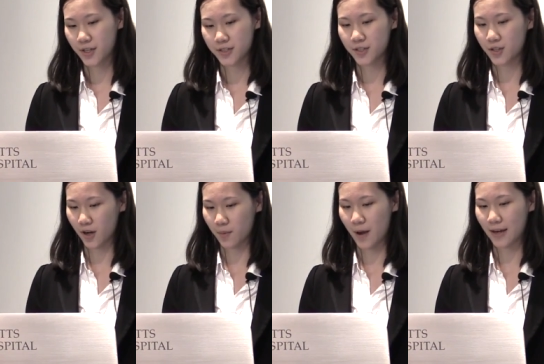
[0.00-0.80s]
sons to
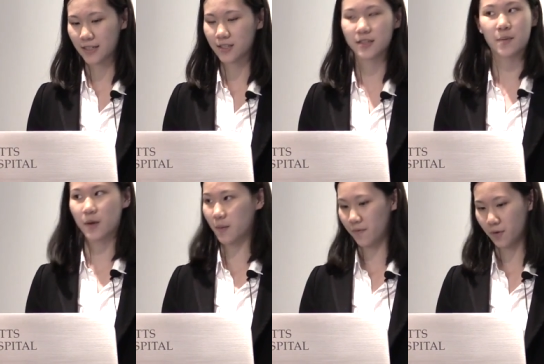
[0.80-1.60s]
soccer practice, and they
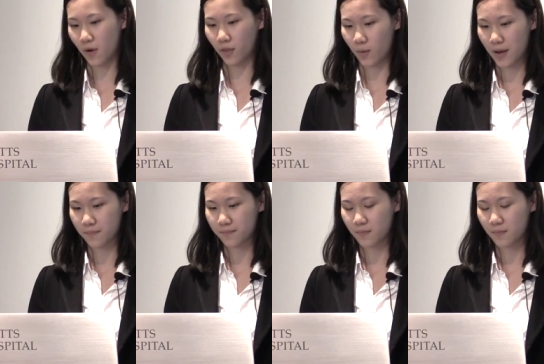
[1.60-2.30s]
pick up food on the way.